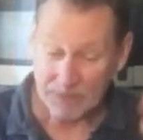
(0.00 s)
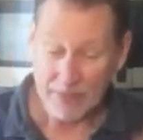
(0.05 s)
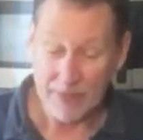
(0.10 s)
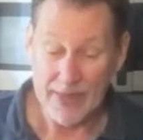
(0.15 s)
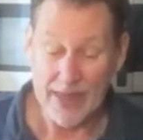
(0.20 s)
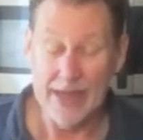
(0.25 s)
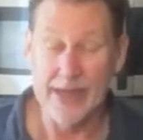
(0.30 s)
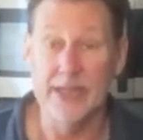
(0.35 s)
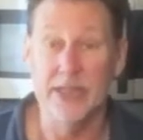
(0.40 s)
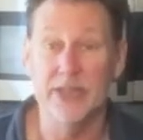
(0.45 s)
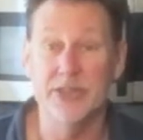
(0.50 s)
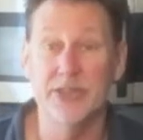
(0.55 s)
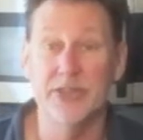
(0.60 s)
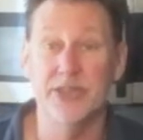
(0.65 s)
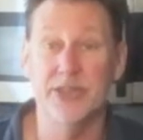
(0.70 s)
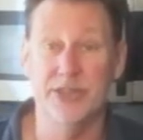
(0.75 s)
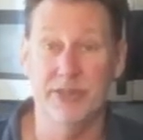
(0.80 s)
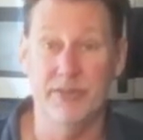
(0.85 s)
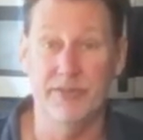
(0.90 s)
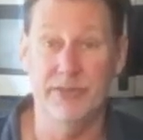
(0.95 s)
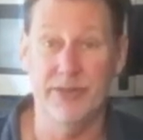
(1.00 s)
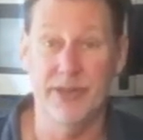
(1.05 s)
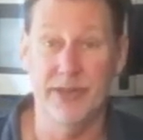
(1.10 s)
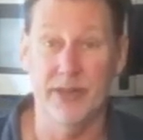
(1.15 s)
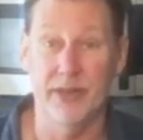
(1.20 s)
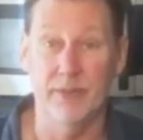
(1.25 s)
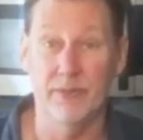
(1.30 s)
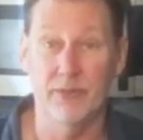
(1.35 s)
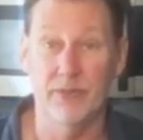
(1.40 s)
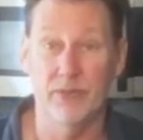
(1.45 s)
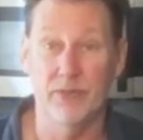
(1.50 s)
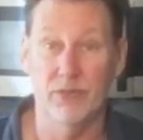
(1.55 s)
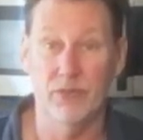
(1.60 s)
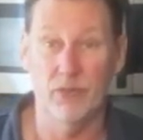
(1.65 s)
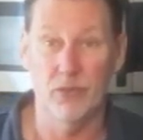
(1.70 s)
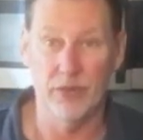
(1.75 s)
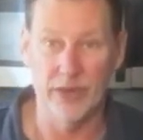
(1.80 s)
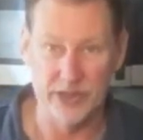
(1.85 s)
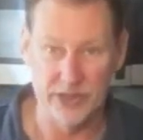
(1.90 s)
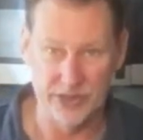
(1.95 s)
that is Zinfandel,
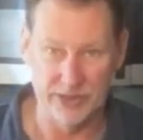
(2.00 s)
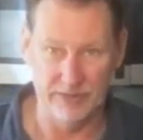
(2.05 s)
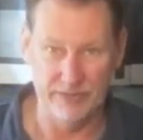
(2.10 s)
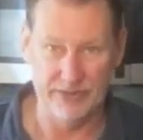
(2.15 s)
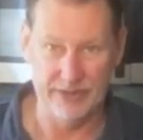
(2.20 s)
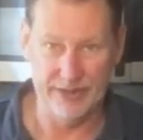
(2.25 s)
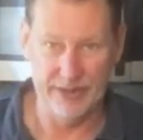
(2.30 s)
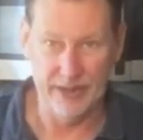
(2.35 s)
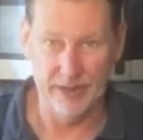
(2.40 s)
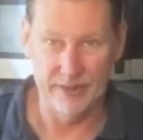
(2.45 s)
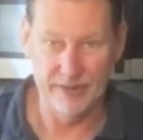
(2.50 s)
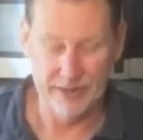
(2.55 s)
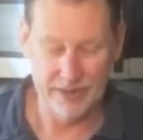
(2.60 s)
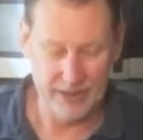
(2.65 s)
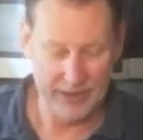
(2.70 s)
red Zinfandel,